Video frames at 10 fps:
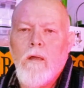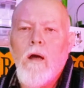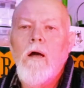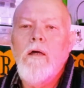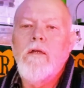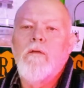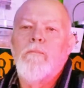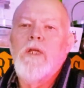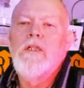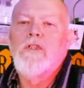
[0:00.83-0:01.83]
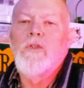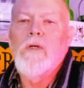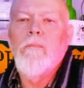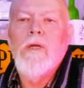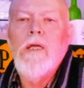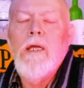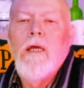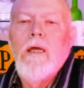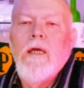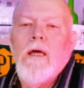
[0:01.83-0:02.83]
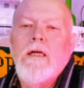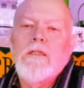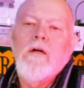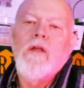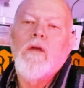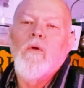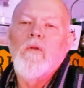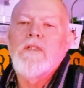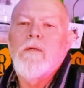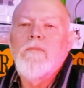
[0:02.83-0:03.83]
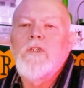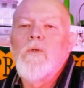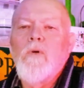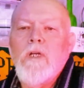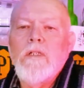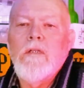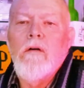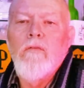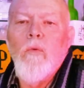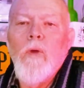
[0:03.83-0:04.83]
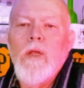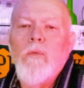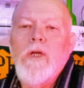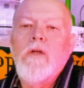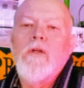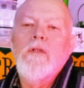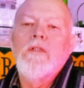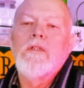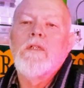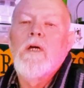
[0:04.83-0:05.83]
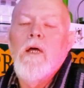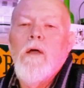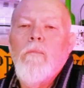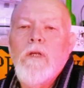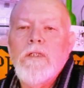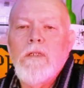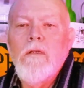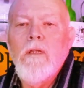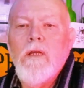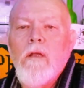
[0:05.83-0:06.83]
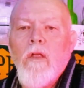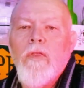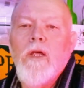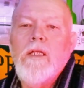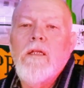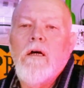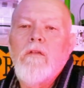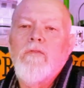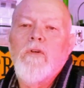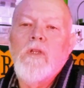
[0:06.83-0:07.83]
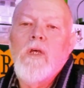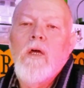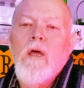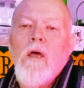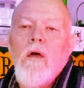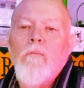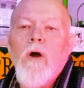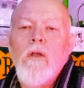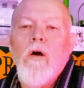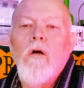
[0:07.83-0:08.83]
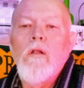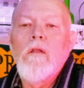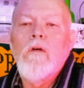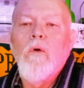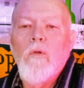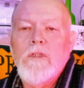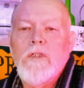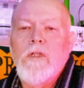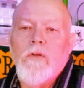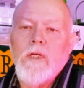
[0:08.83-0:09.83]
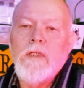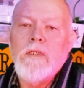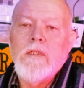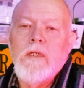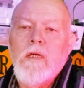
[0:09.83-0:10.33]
Hi, please join me as I recall some stories of when we cruised Brazil in our 39-foot monohull called Sirius.